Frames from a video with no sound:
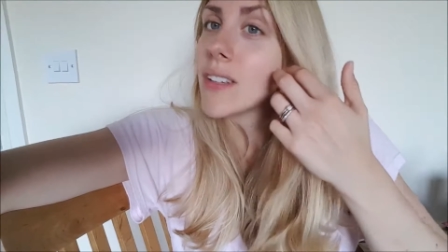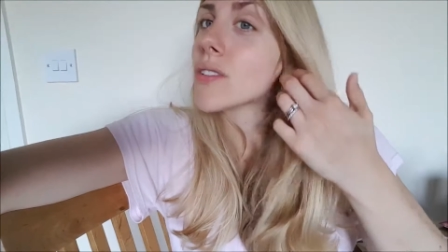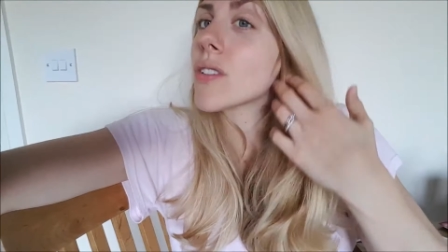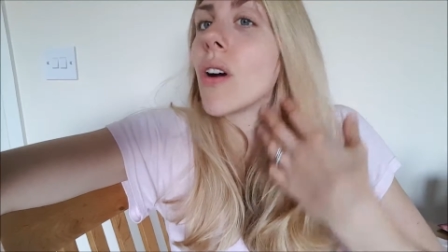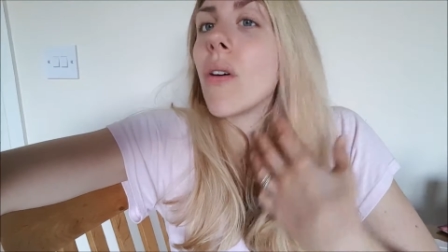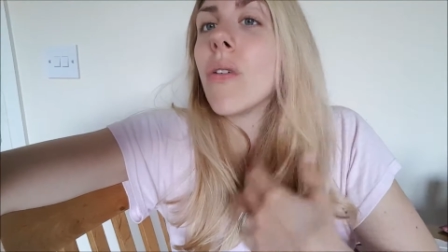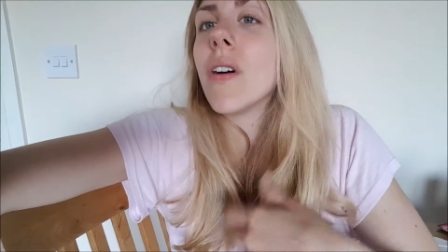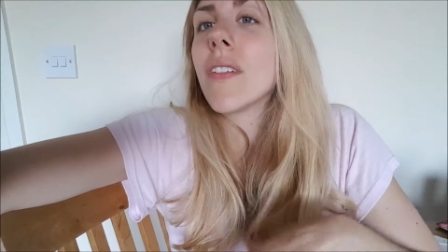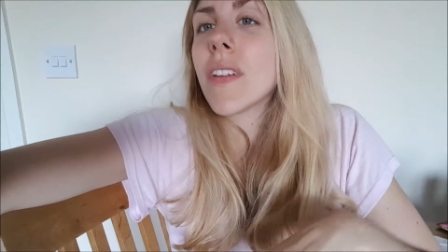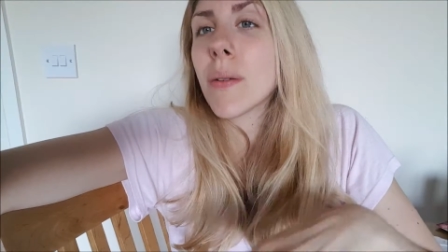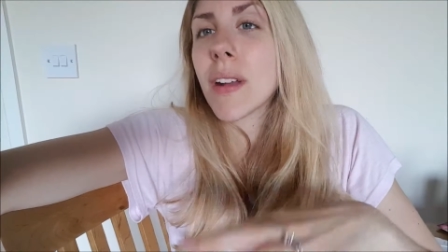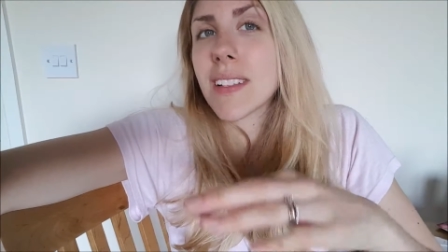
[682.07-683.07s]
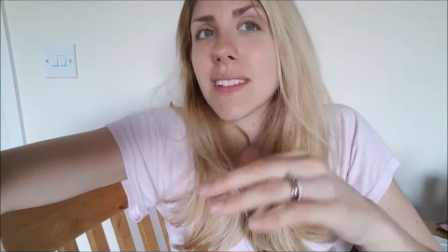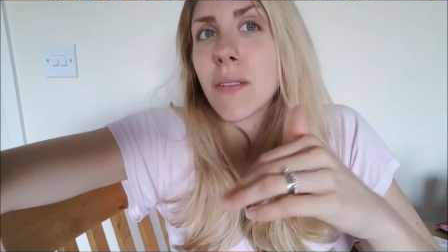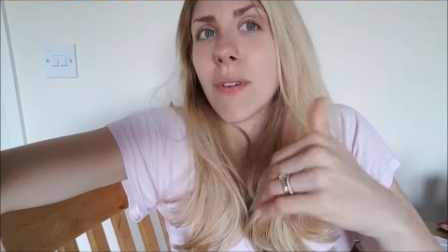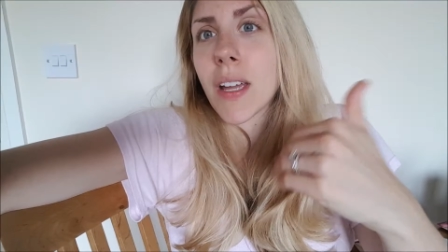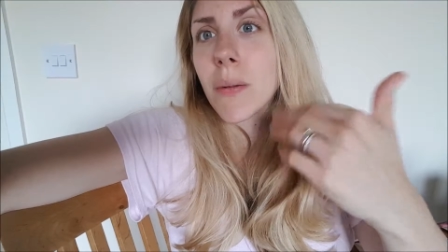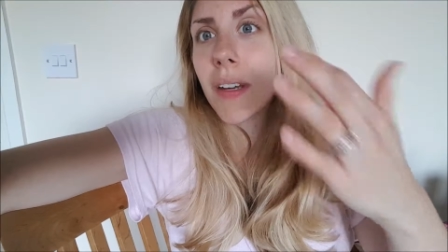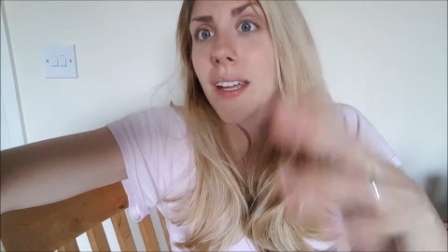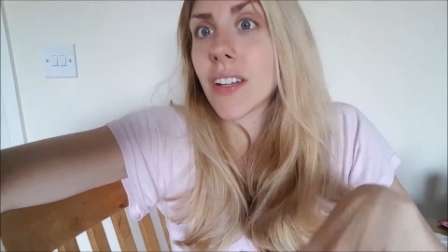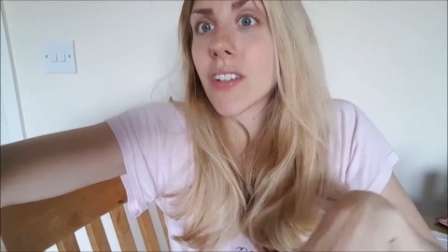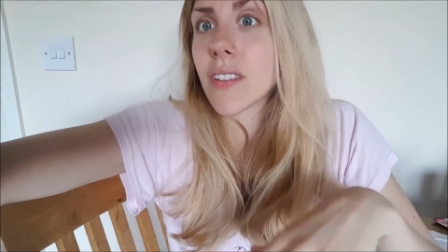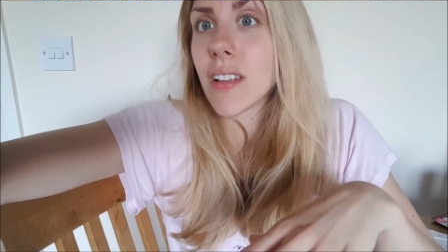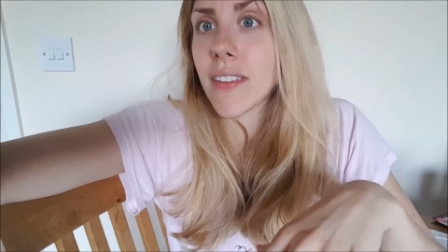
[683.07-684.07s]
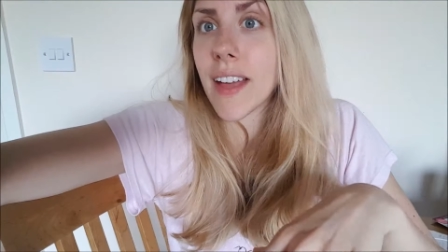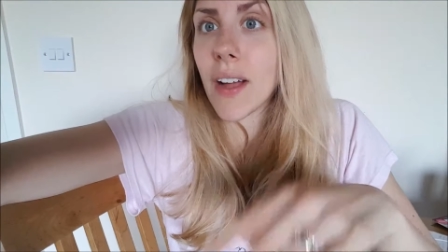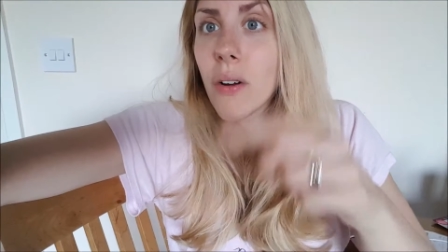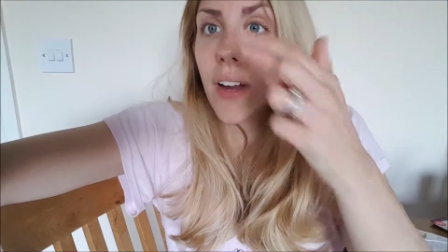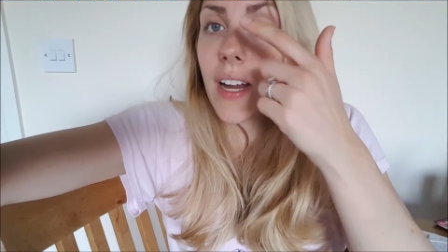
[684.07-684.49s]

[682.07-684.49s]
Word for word: So if anyone has any recommendations on that or